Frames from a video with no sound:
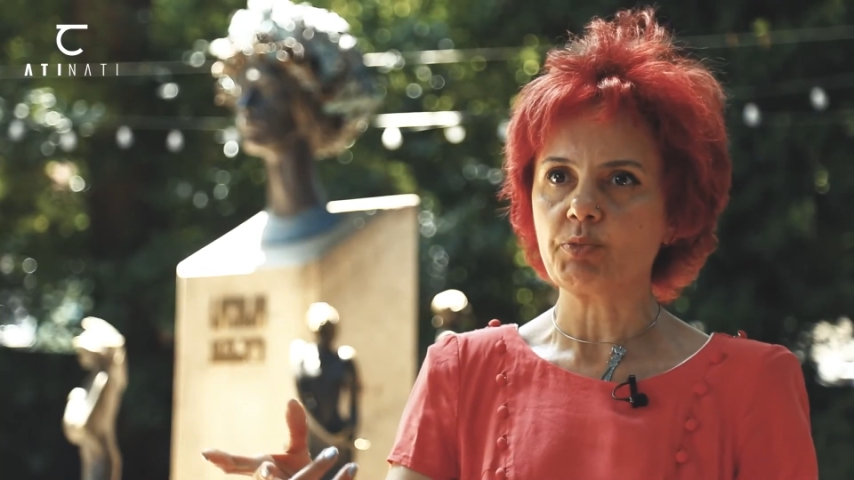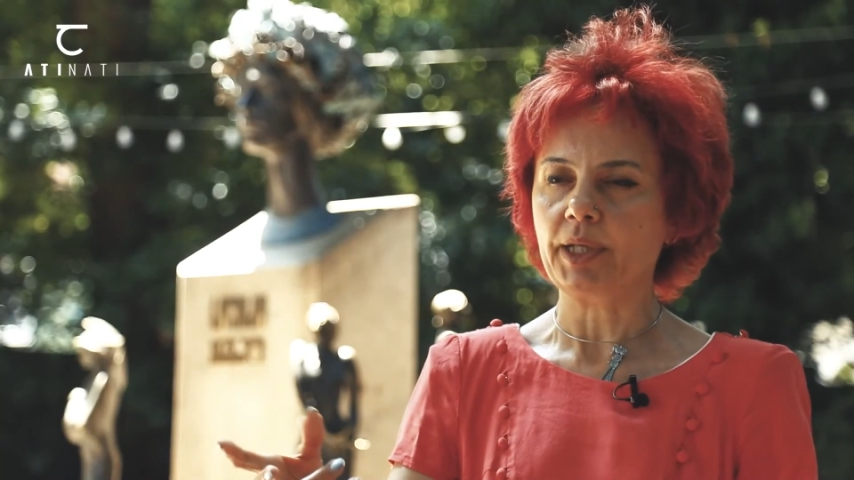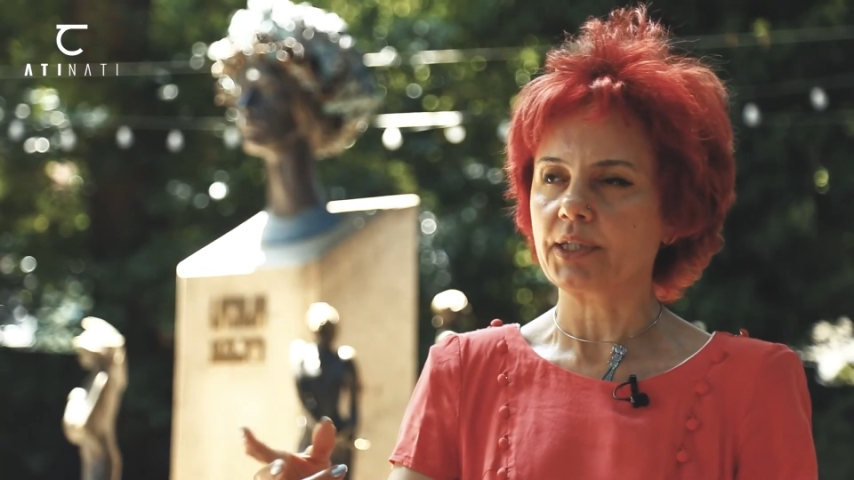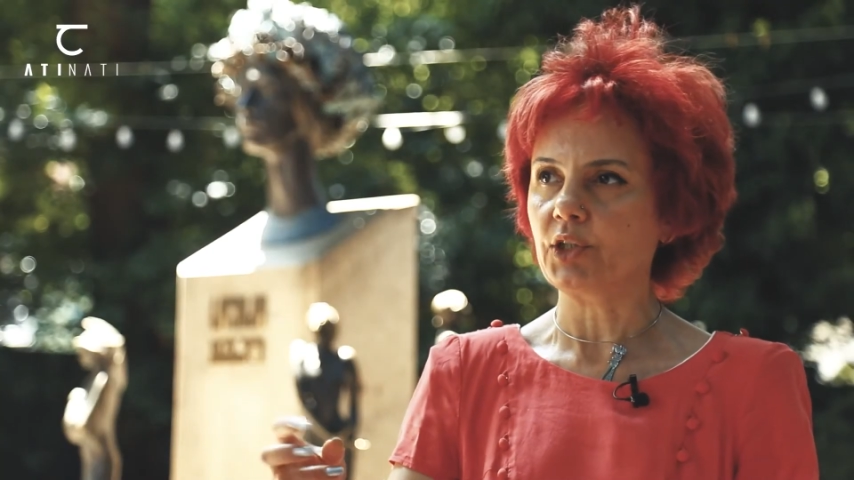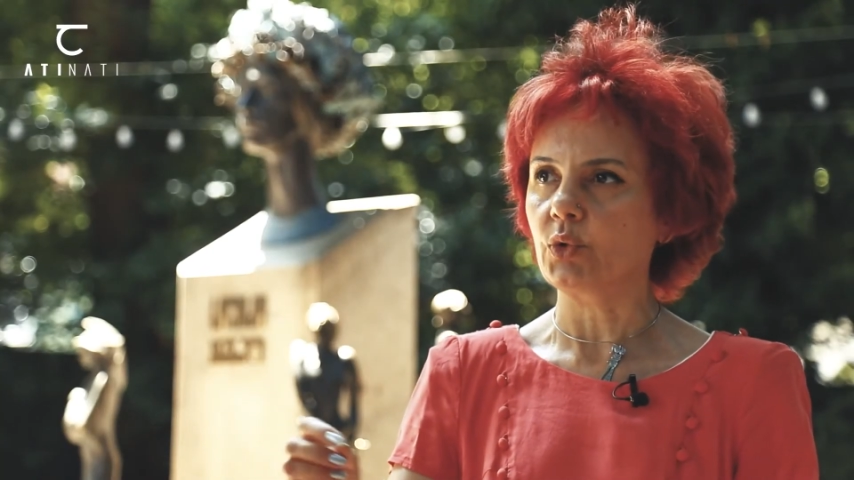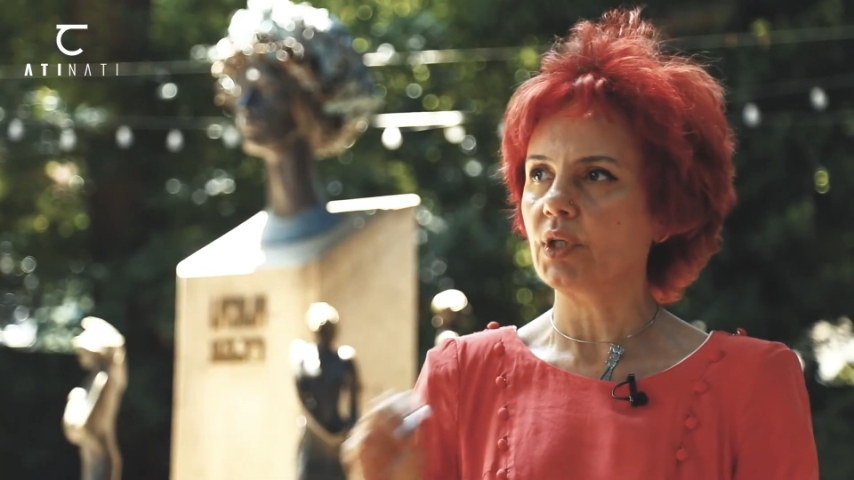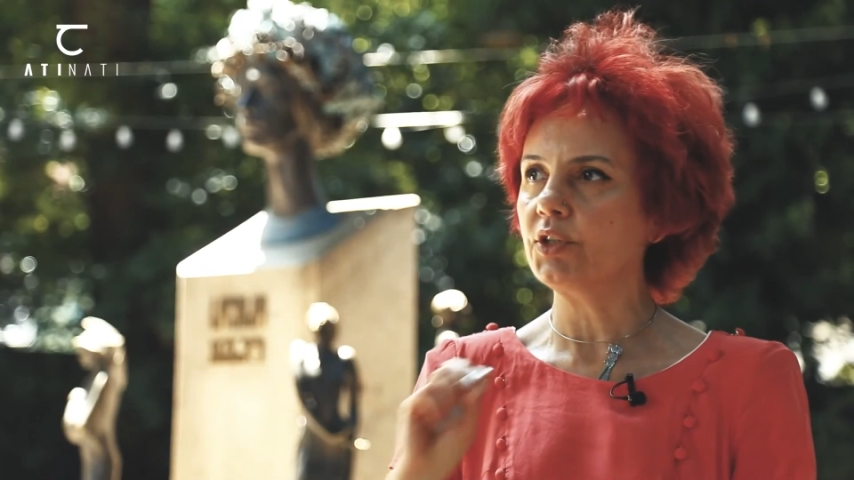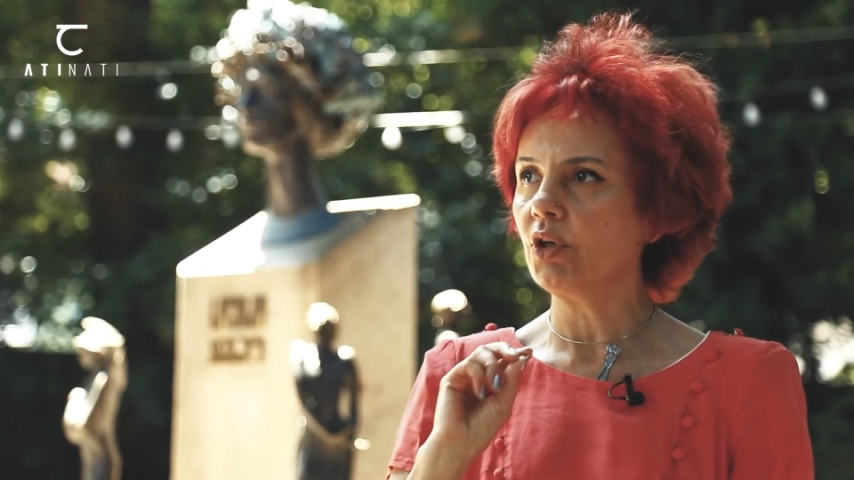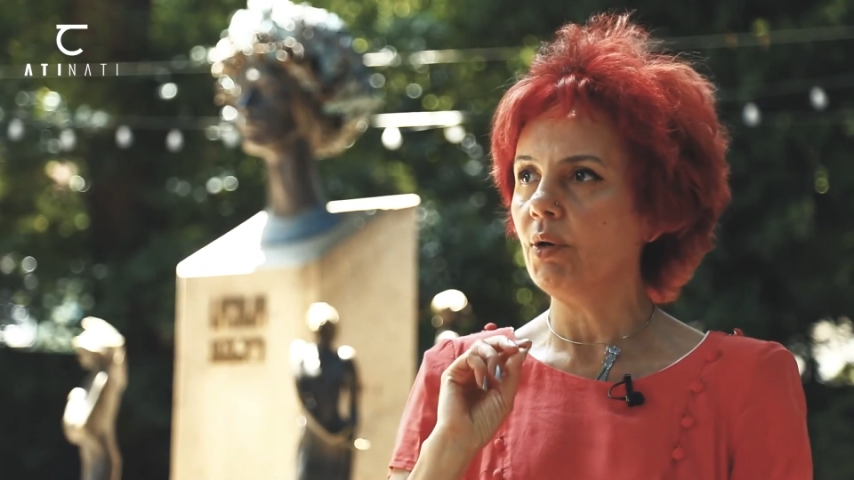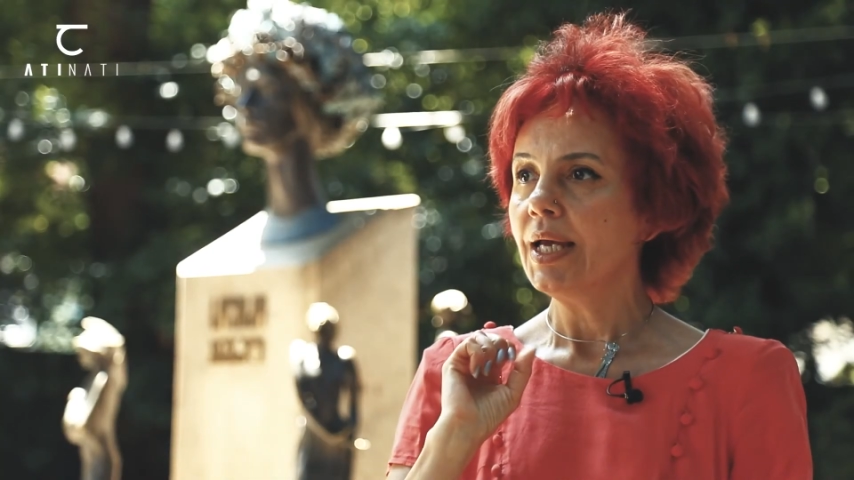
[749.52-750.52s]
something
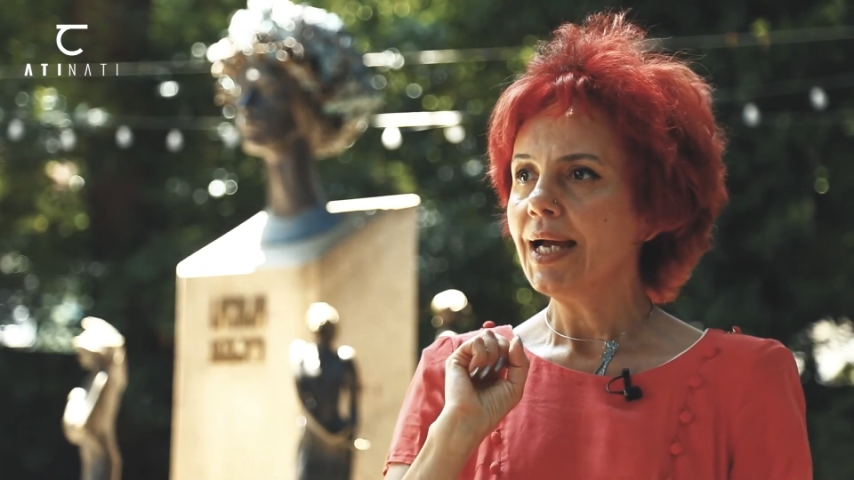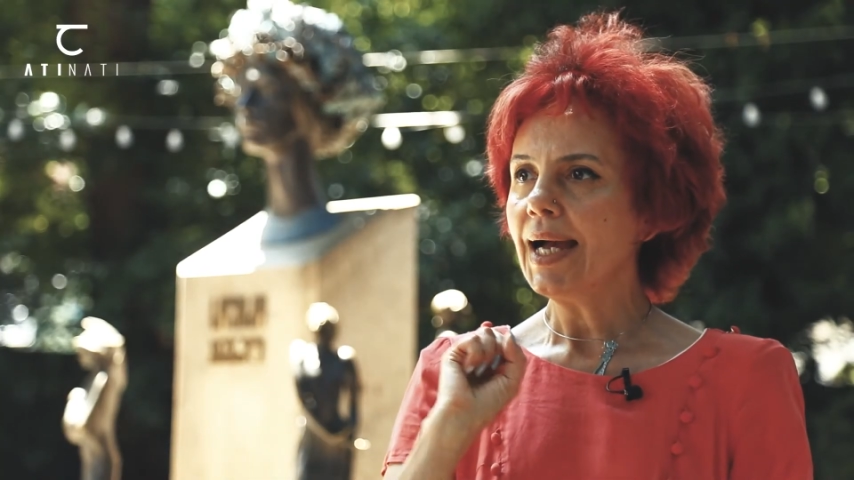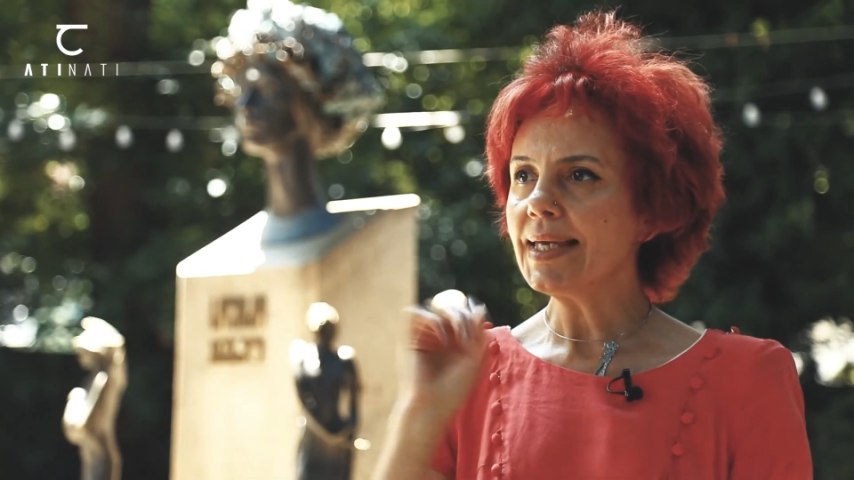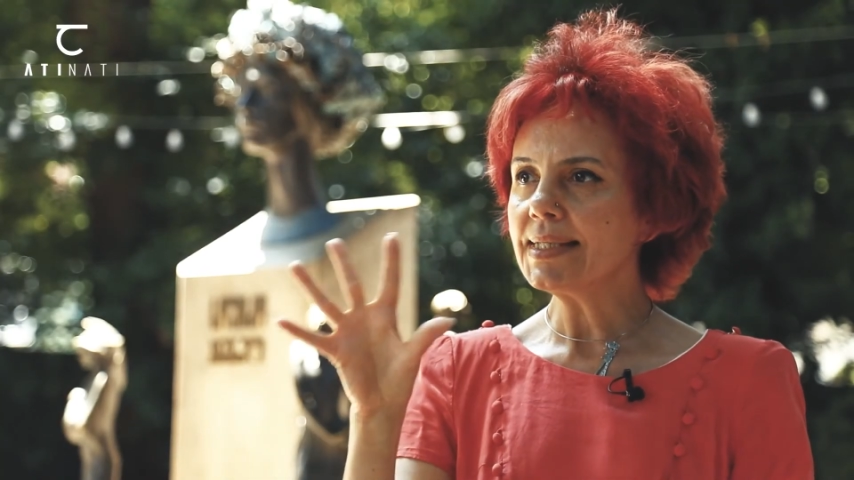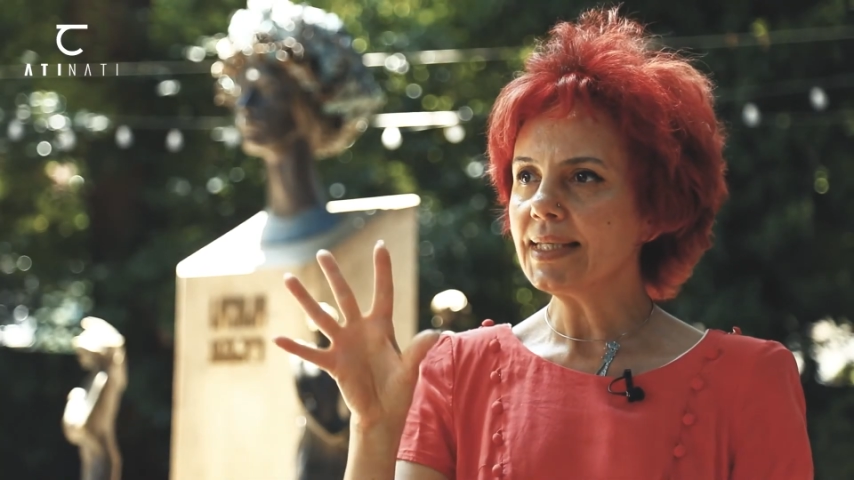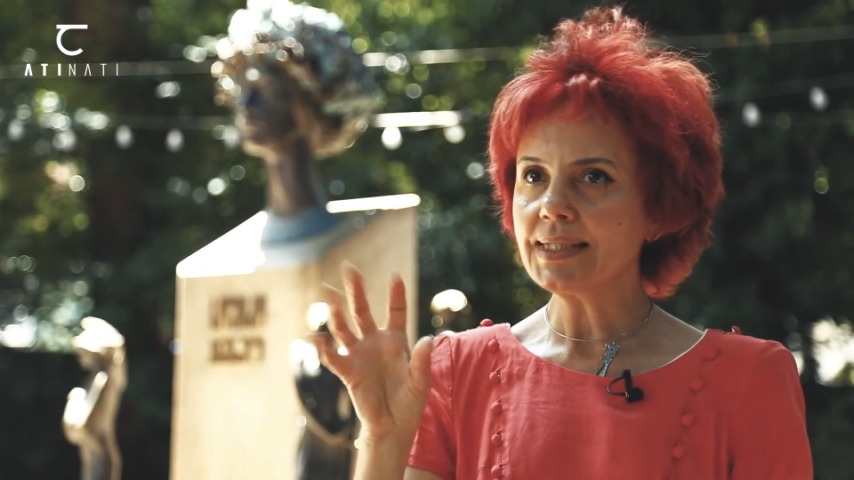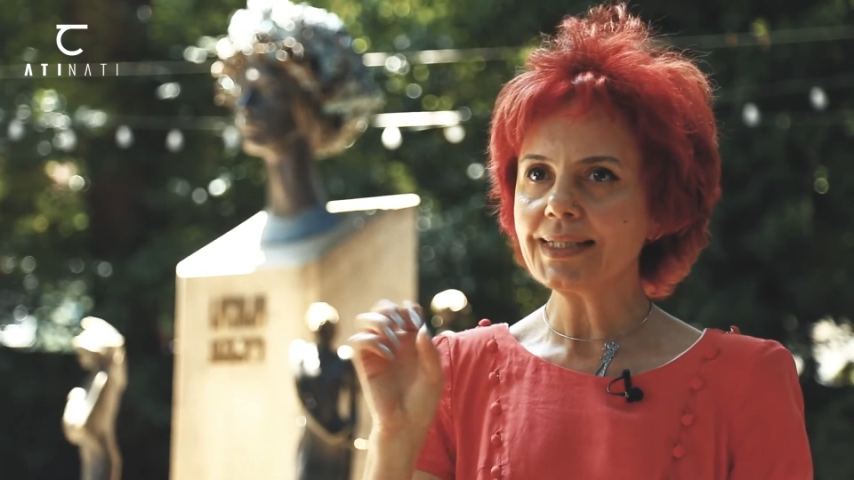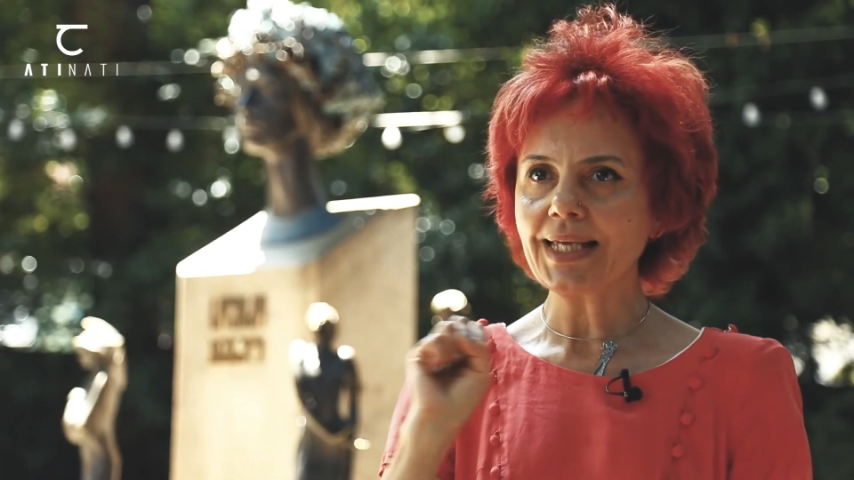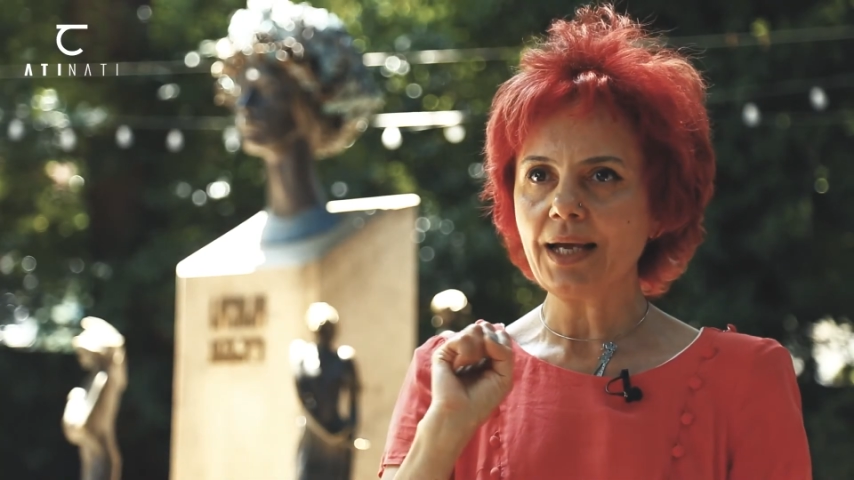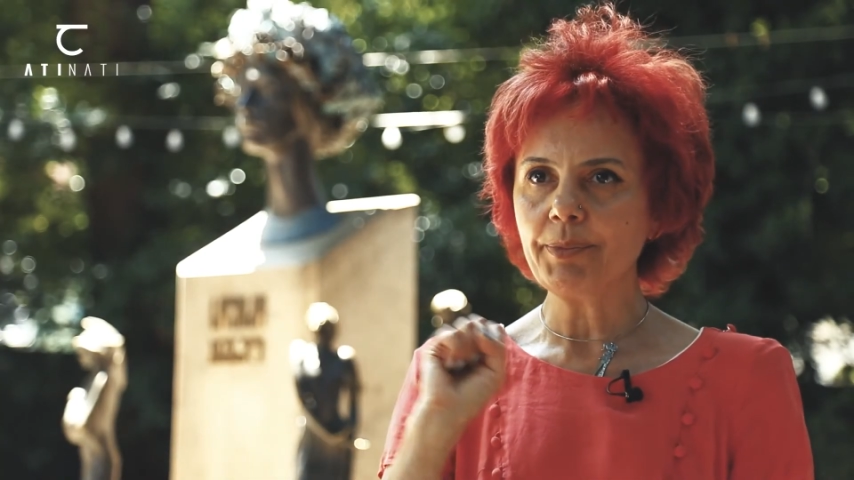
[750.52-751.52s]
that is thought to be
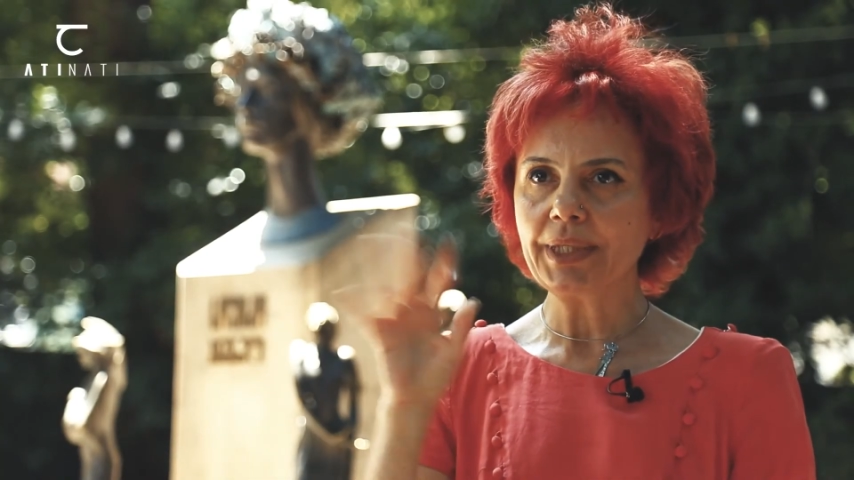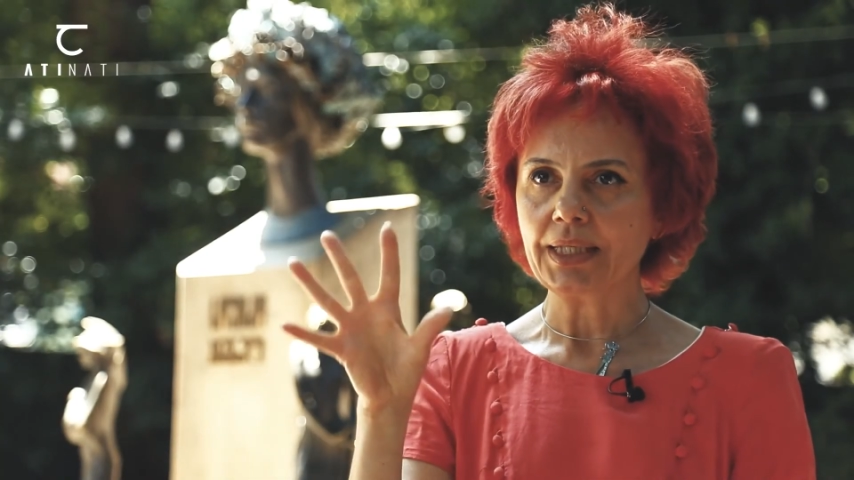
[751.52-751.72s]
seen